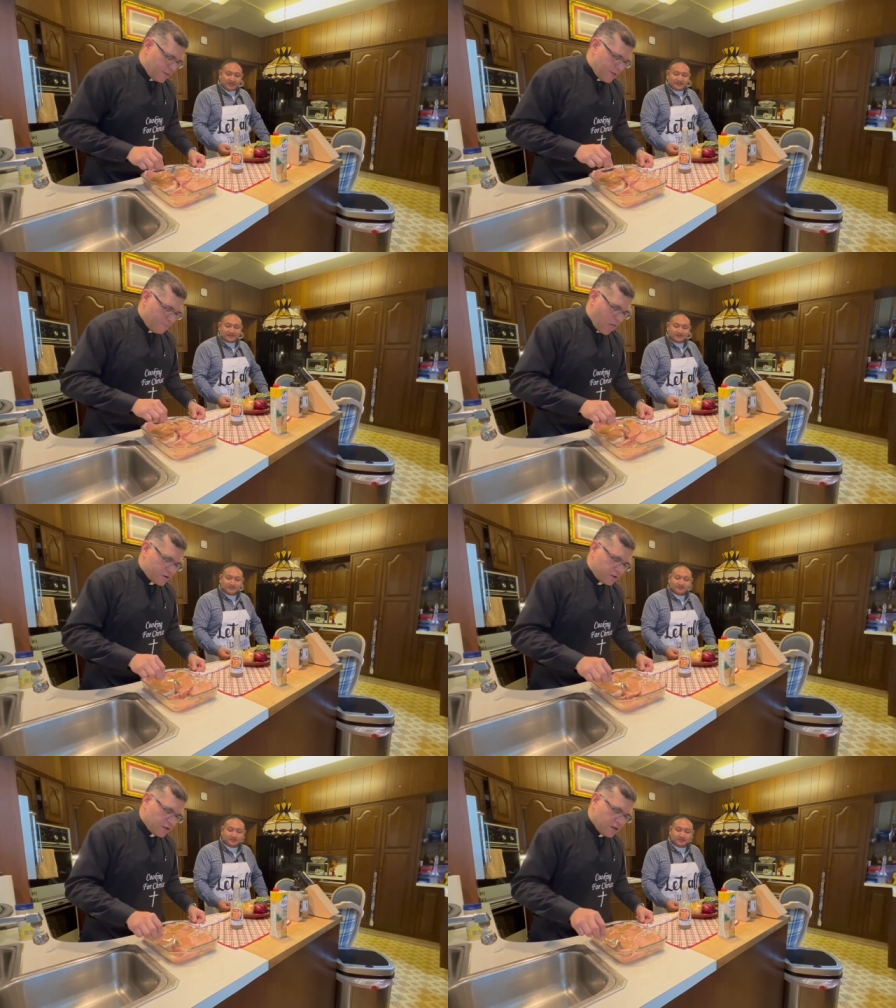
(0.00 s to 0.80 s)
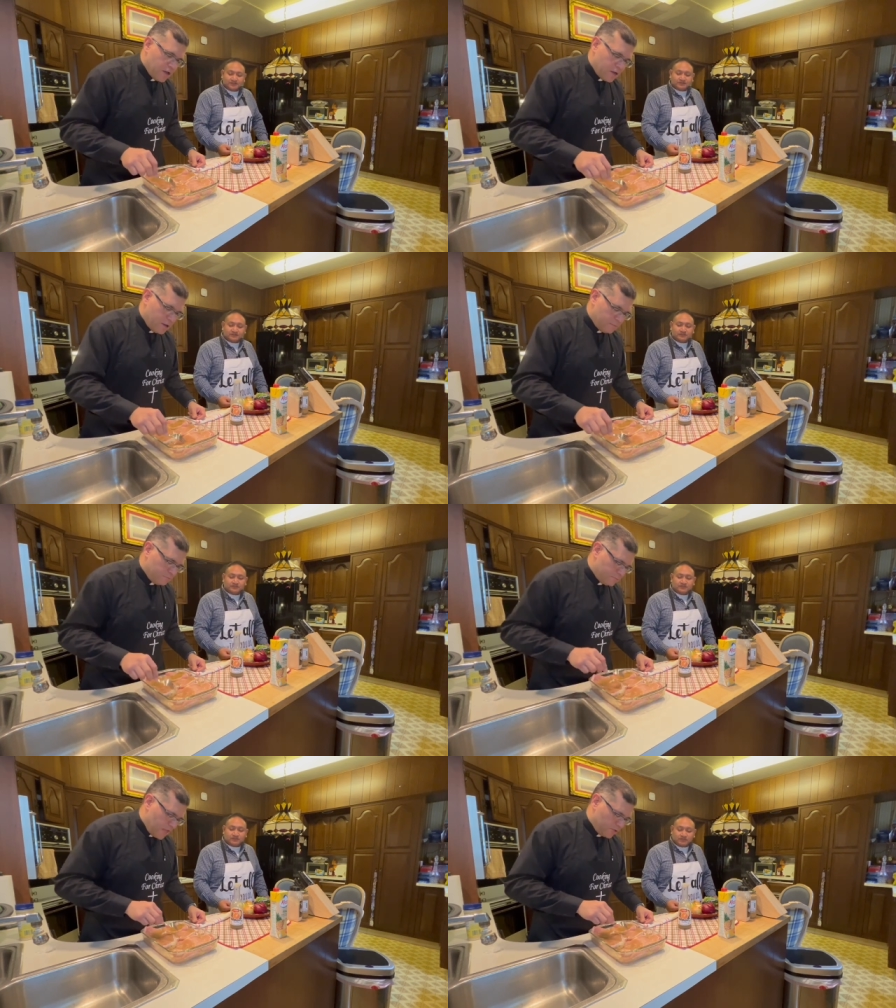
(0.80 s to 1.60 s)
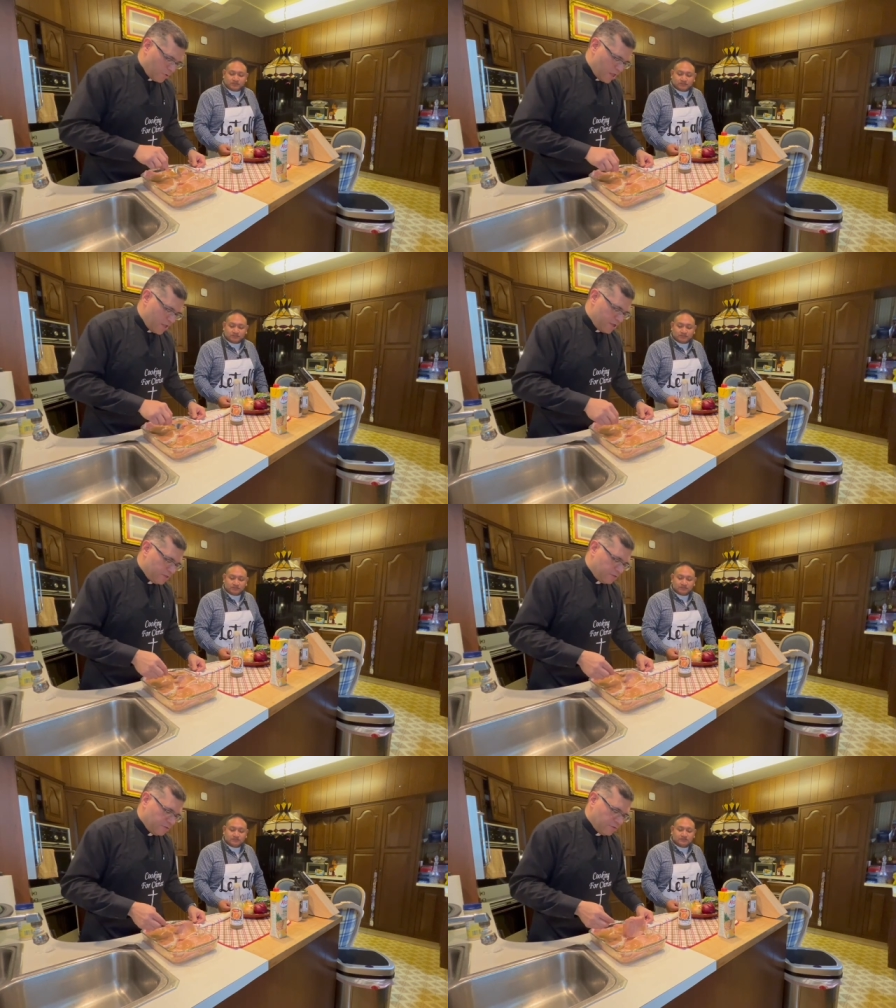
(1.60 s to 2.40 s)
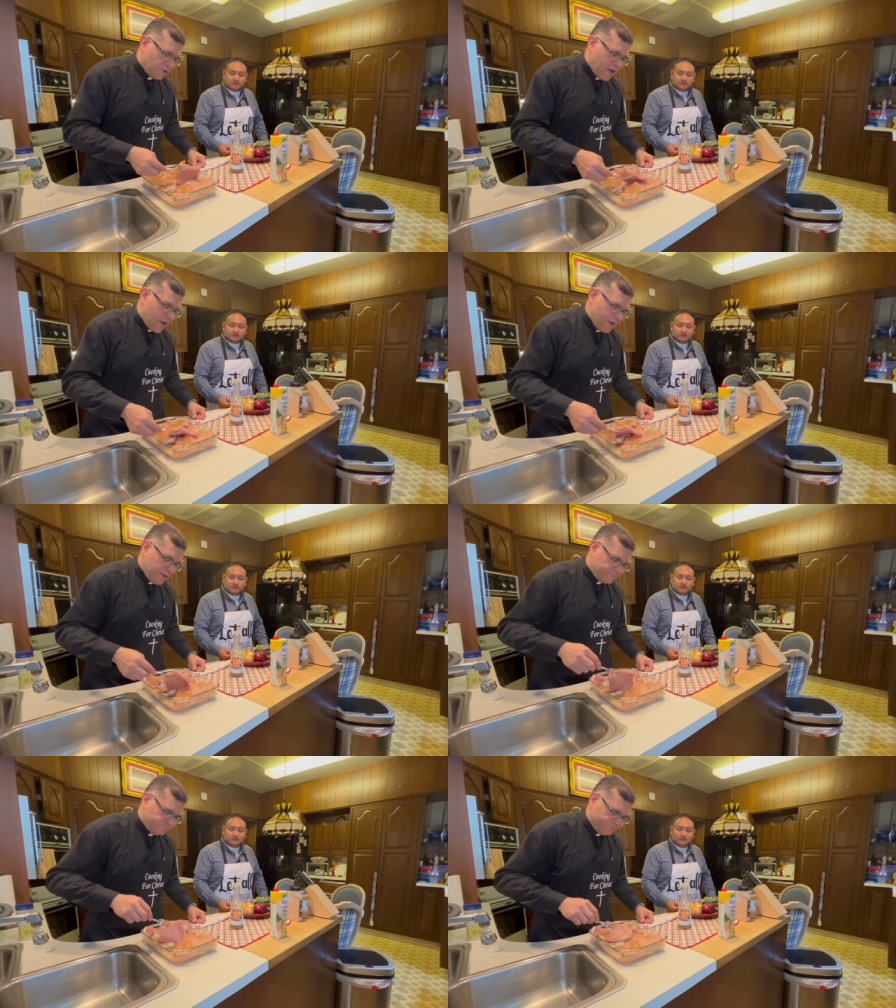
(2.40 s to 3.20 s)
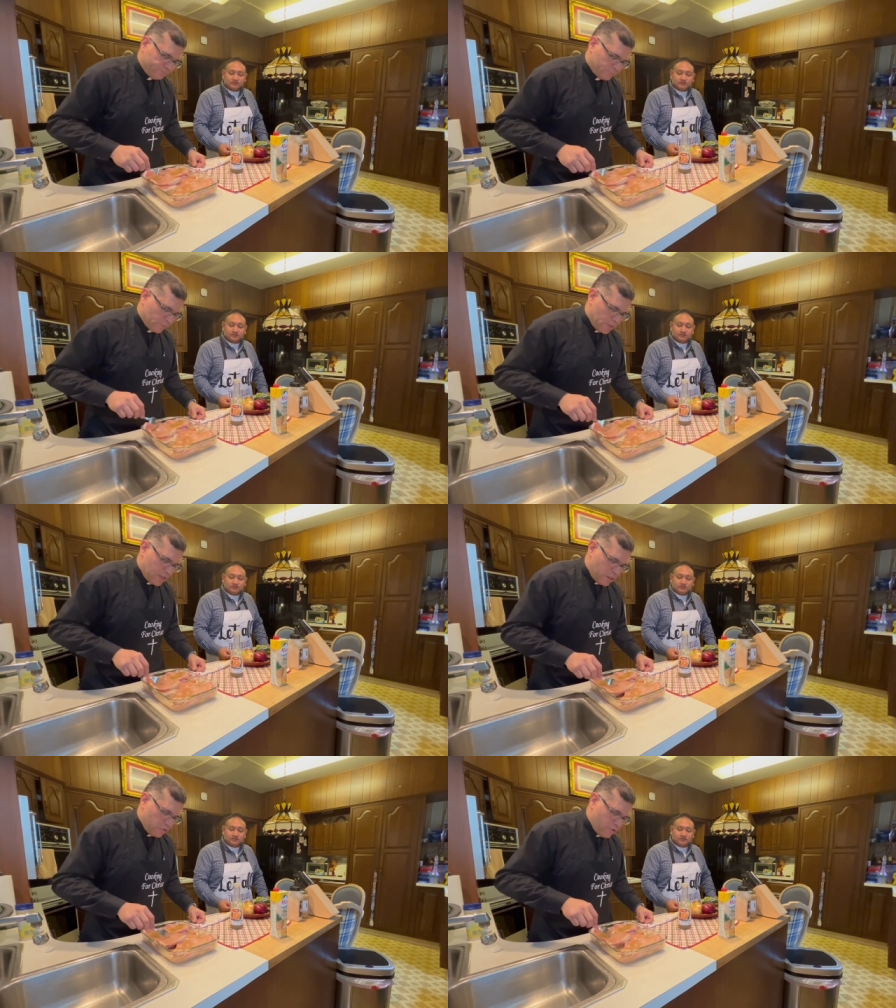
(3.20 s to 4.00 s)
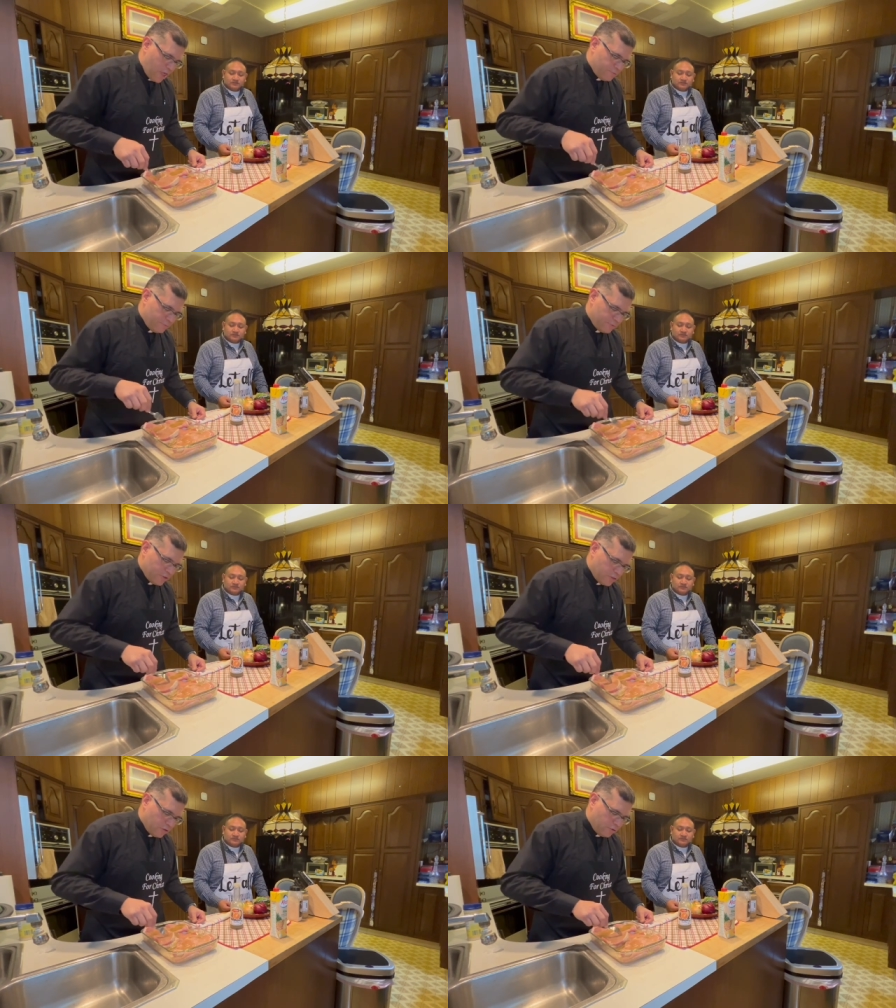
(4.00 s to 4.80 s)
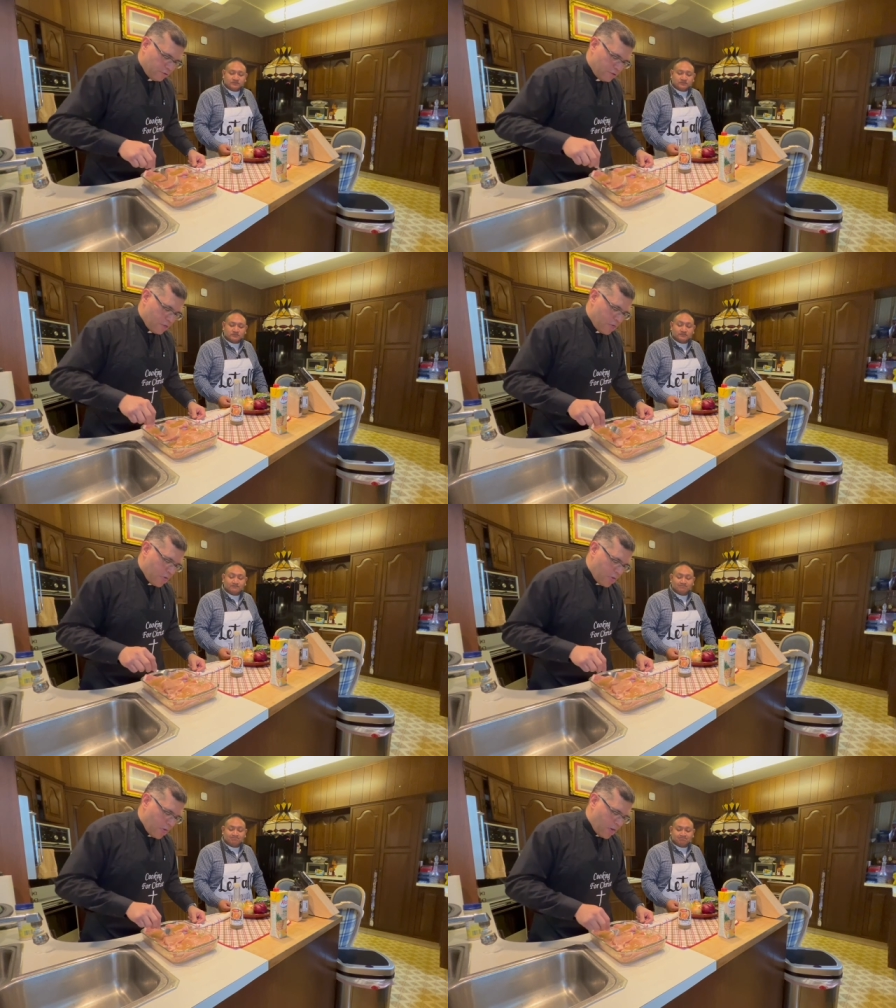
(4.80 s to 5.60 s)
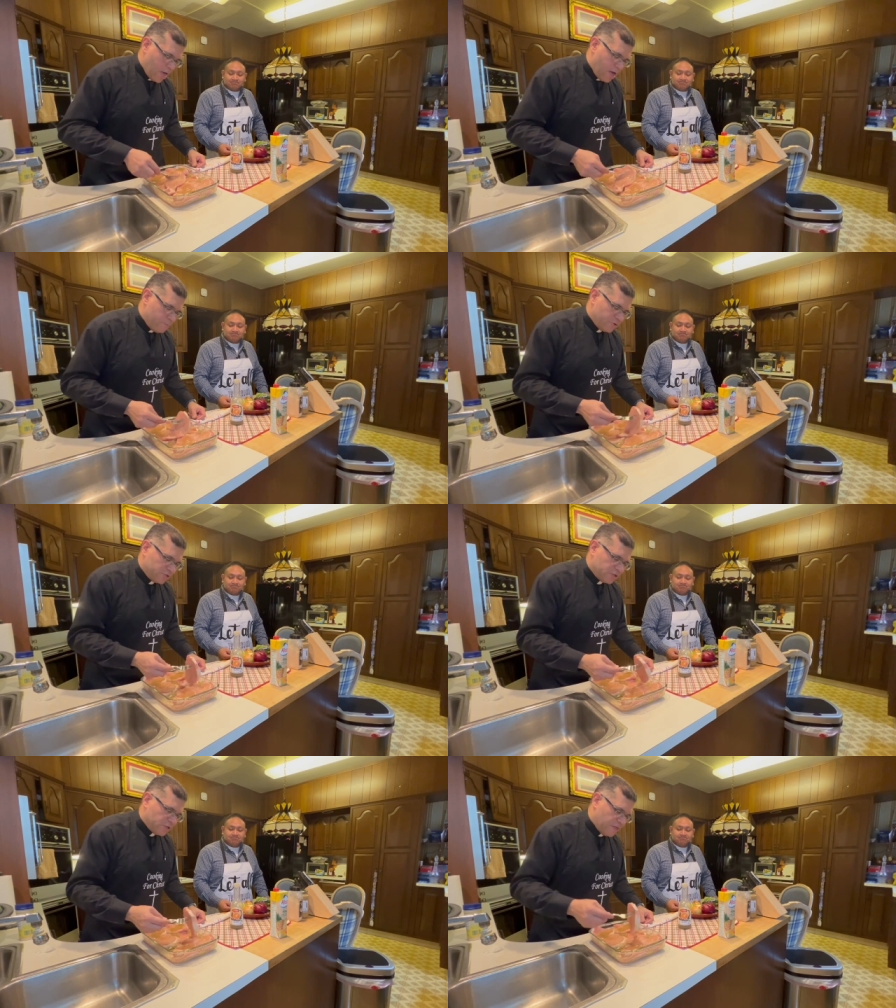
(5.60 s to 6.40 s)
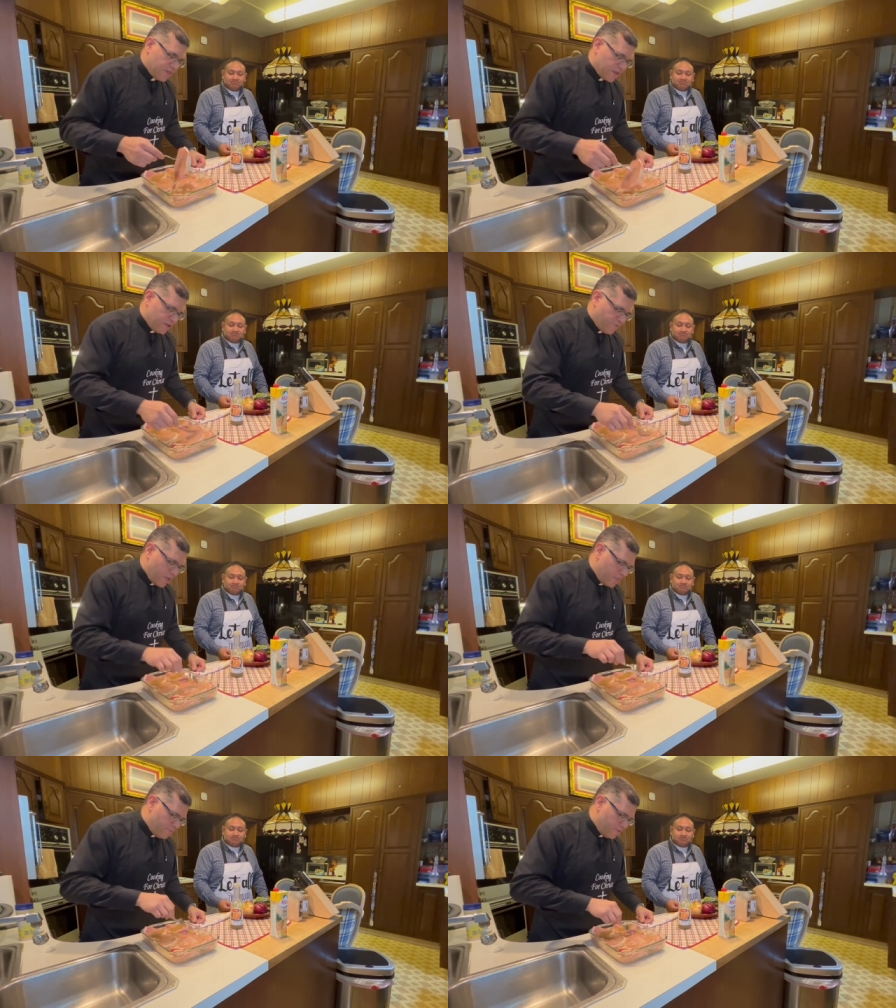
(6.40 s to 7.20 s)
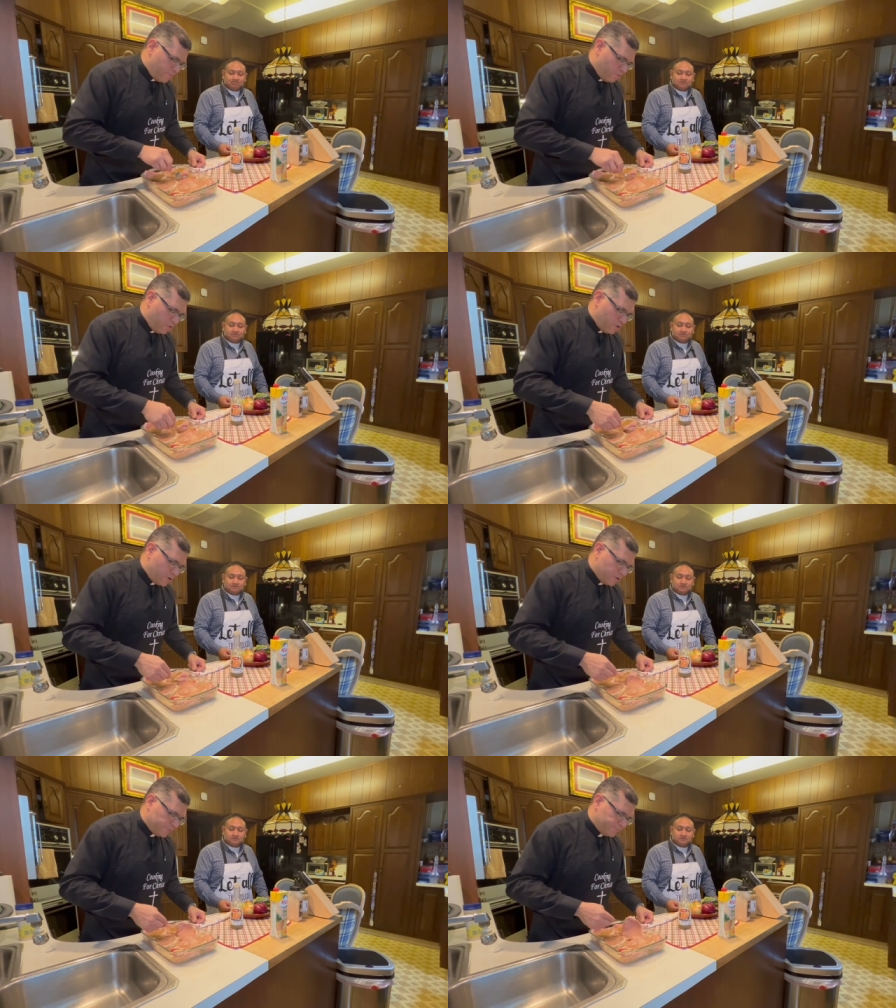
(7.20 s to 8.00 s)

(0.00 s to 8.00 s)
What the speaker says: Yeah, better. That's what it is, so I didn't do that, so, but still I think if I leave it for